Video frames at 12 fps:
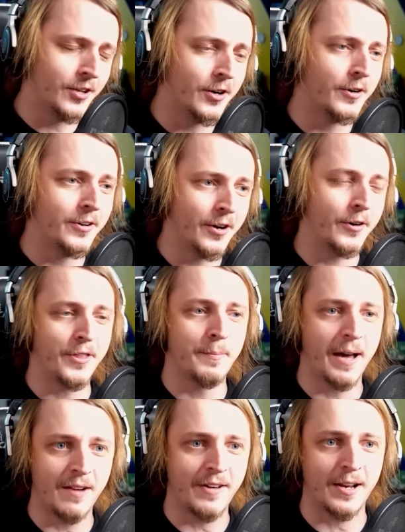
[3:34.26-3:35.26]
No,
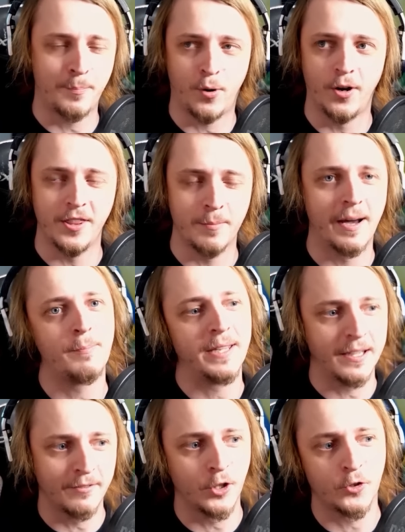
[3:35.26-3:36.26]
they might have had a point. They might have
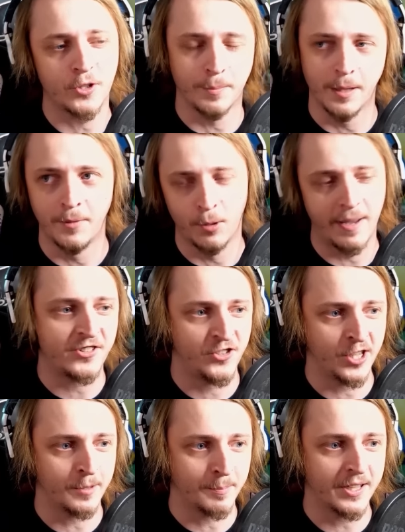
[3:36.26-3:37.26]
been giving you subliminal
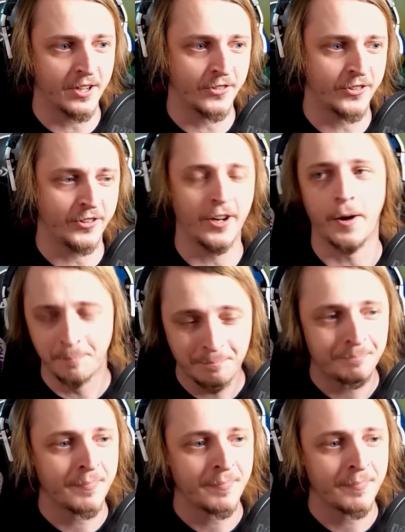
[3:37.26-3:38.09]
messaging because, you know,